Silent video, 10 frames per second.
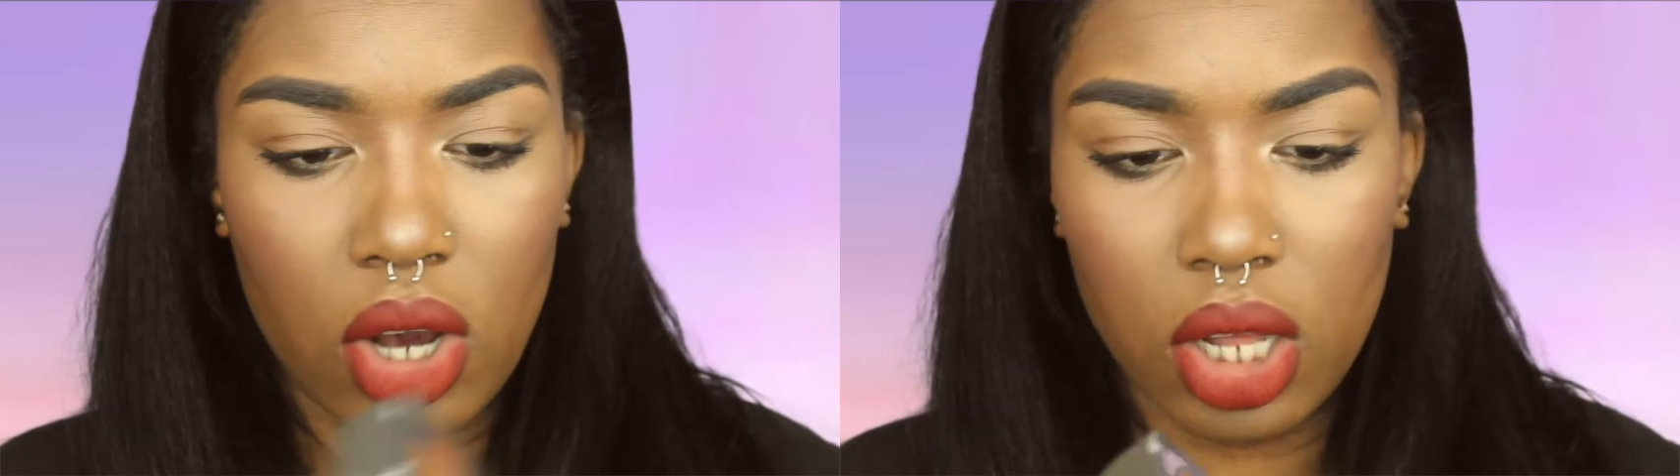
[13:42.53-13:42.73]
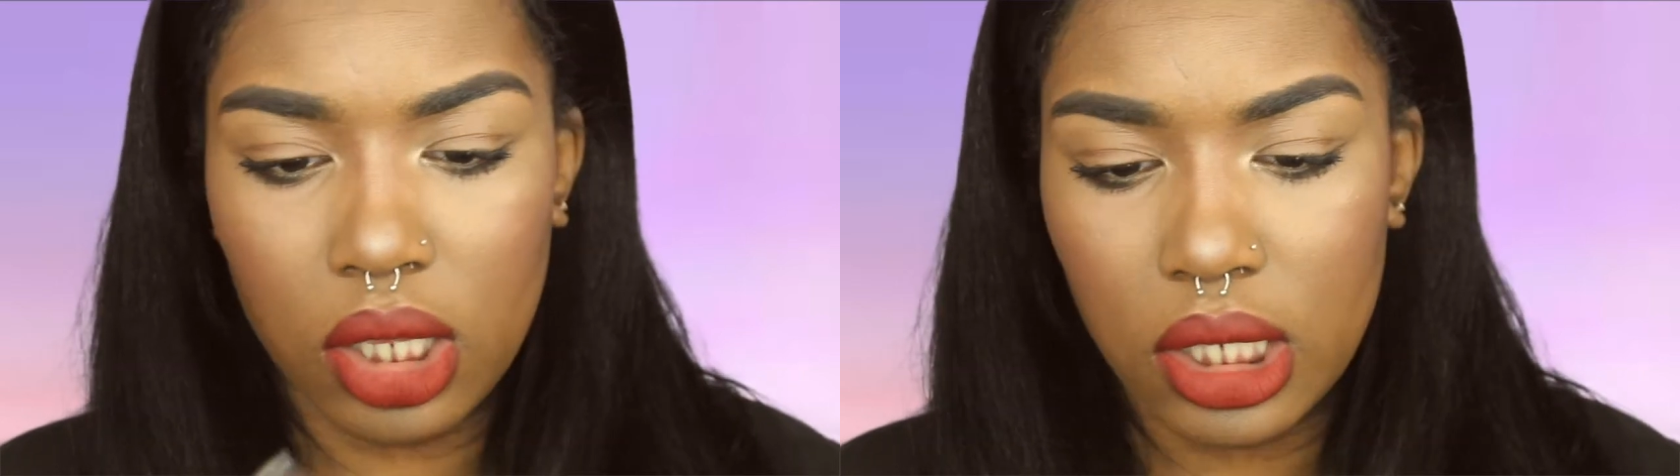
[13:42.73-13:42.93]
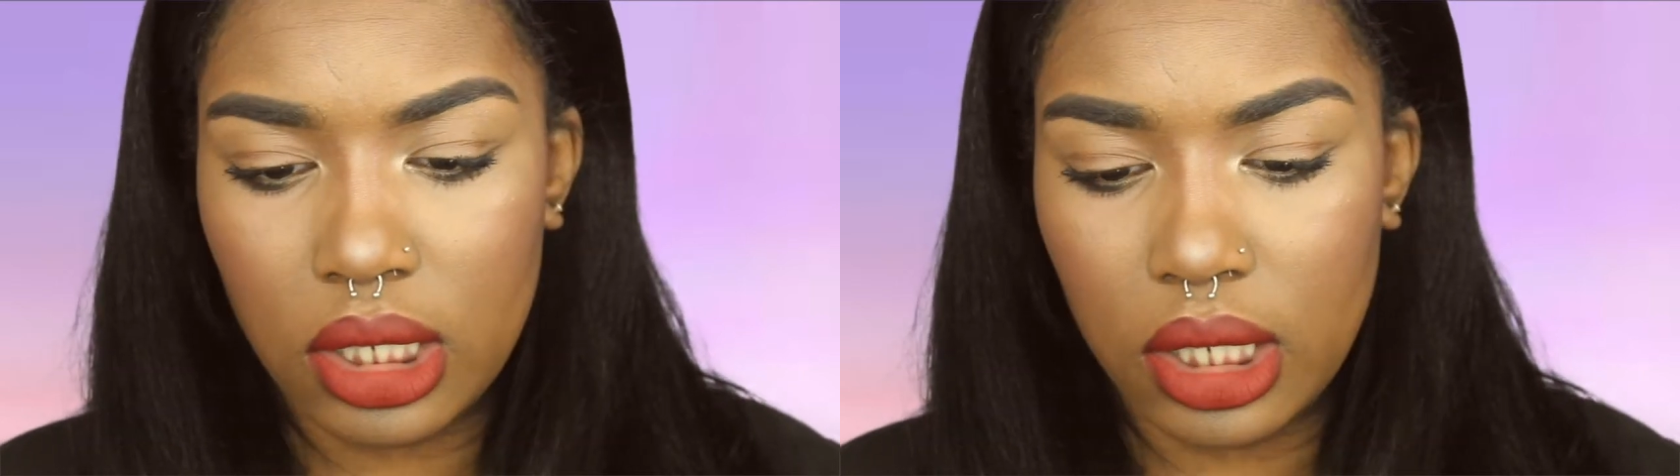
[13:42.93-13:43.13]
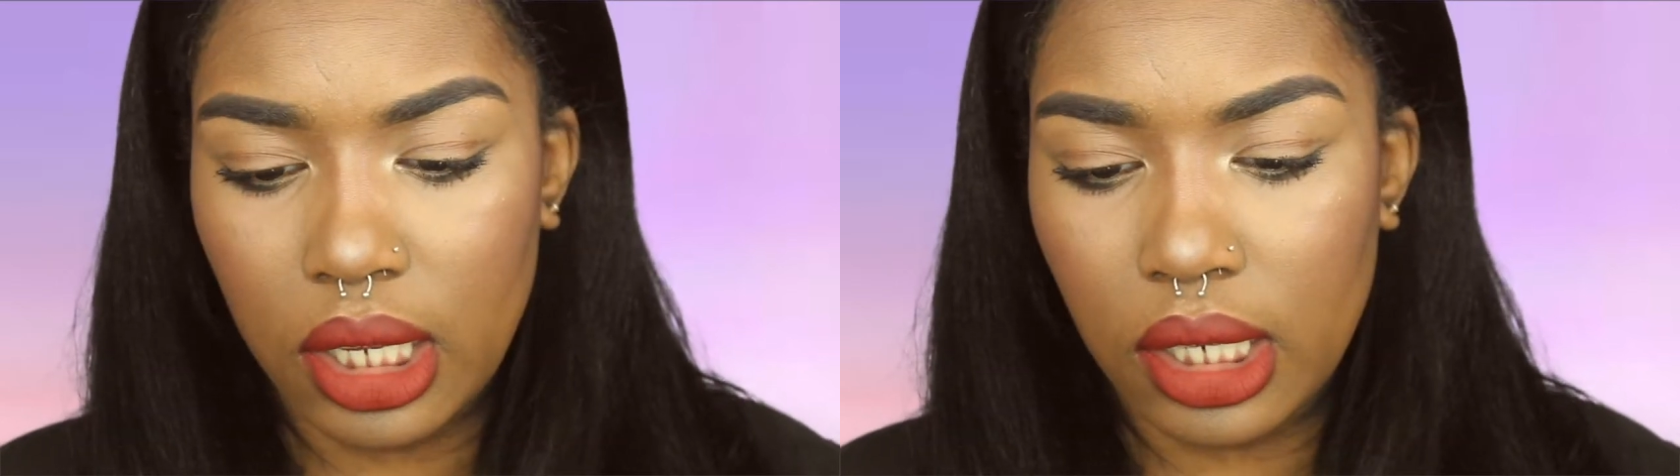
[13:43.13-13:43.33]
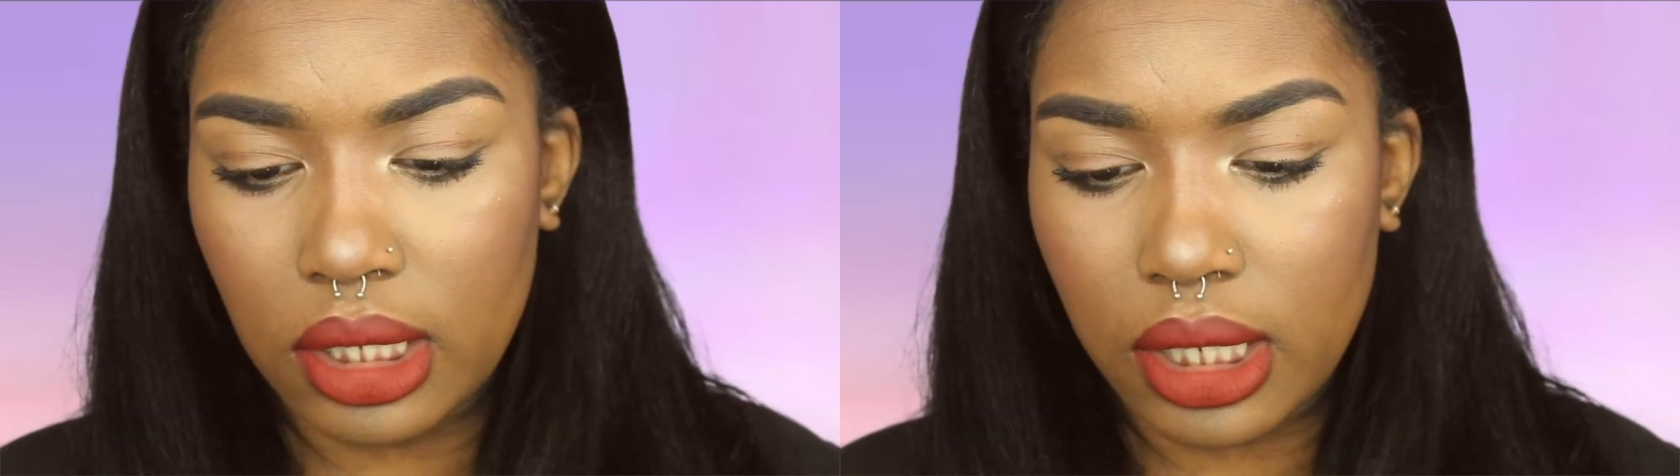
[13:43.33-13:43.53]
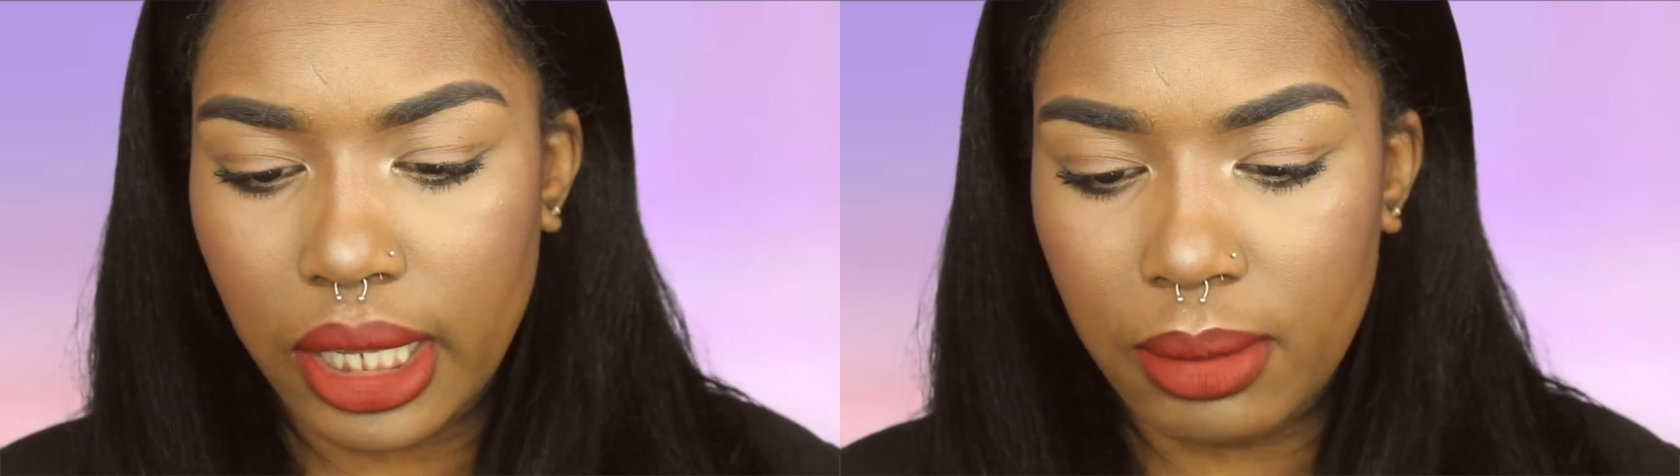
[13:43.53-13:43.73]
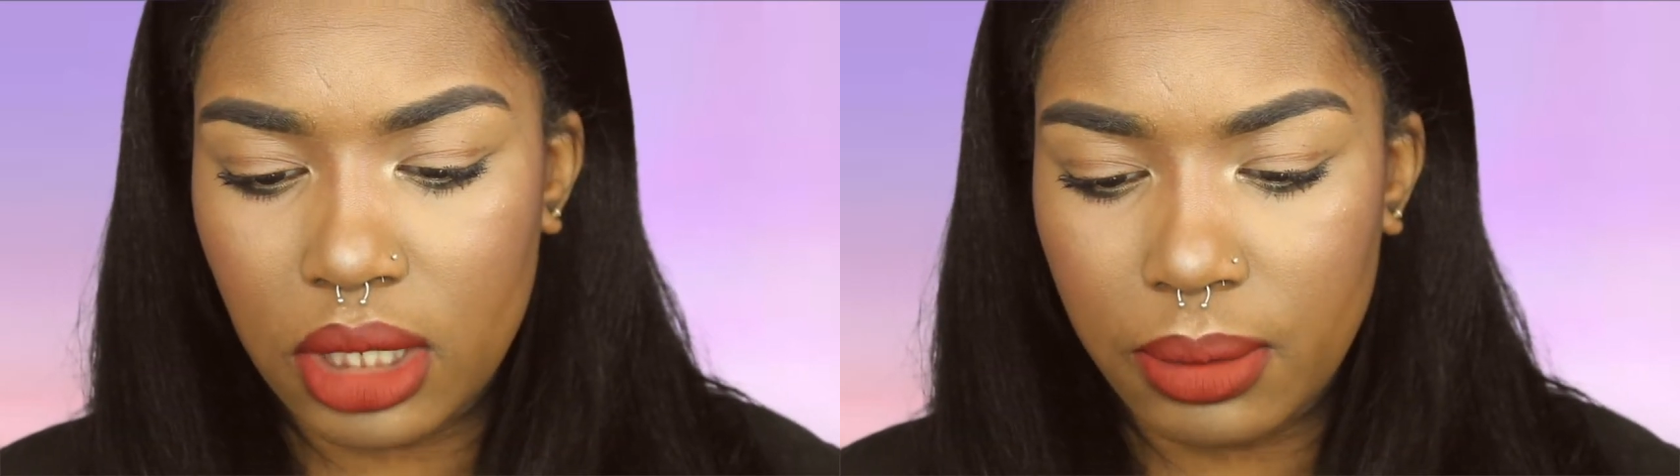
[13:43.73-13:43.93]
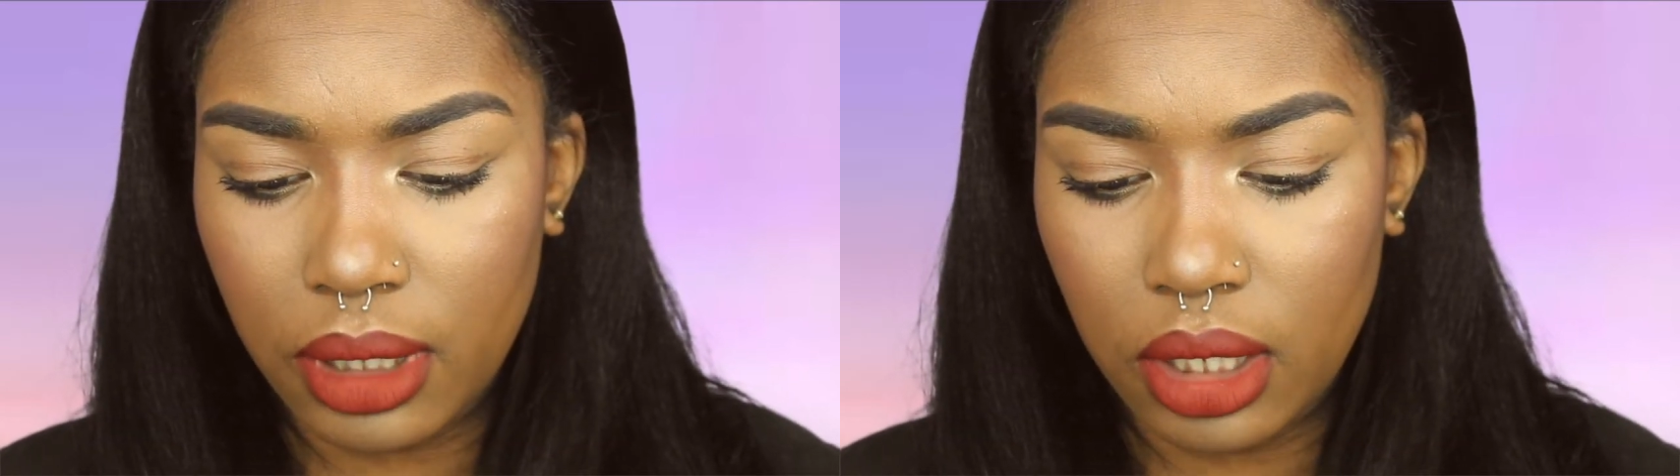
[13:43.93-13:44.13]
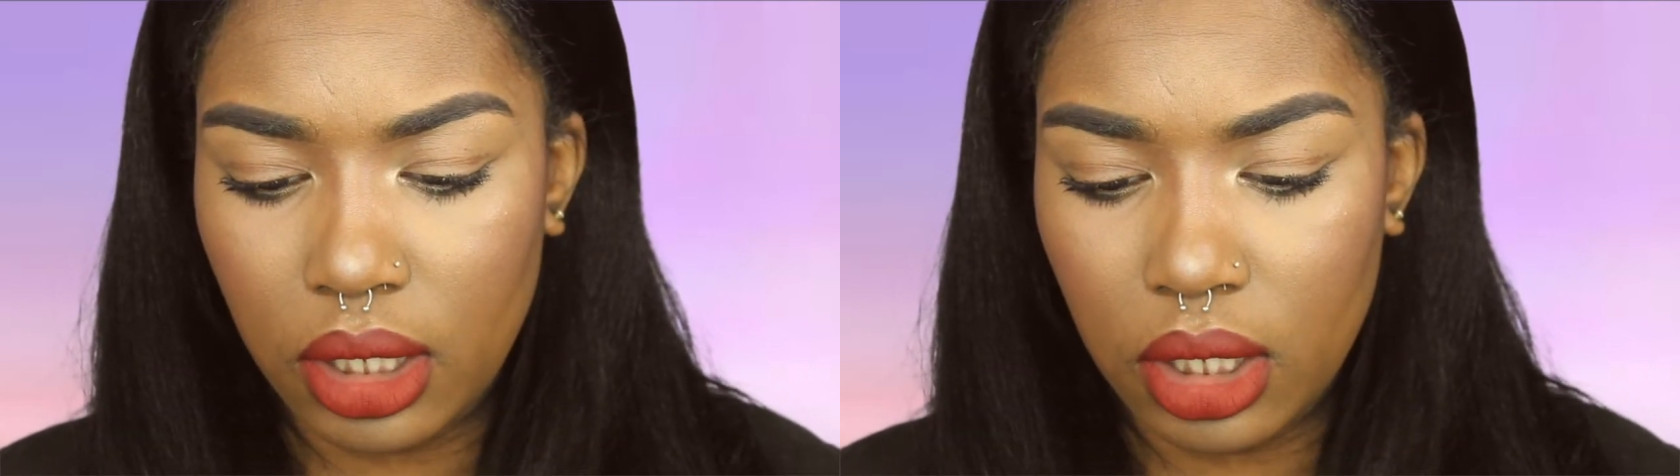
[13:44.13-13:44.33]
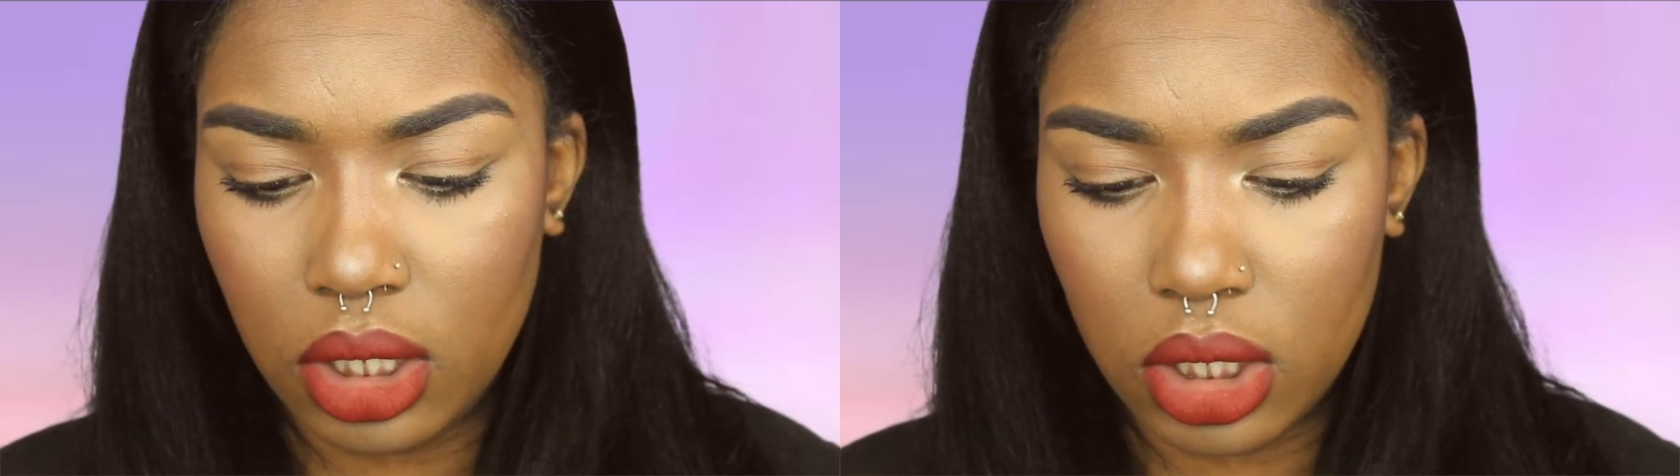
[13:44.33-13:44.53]
all these things claimed to
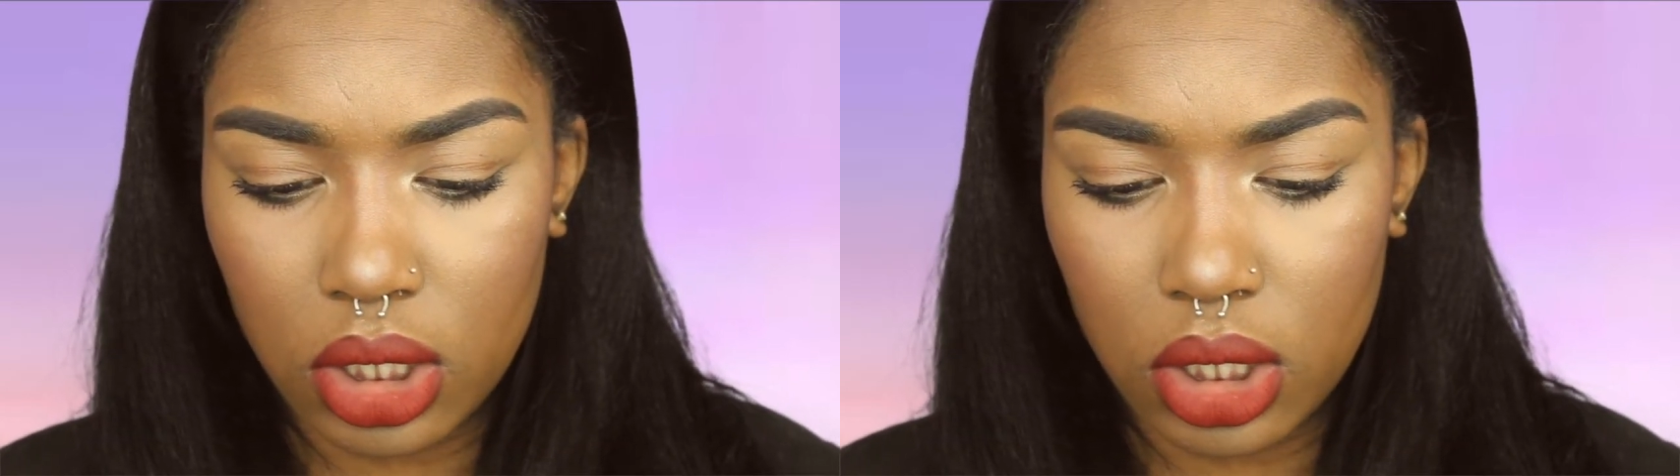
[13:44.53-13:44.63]
be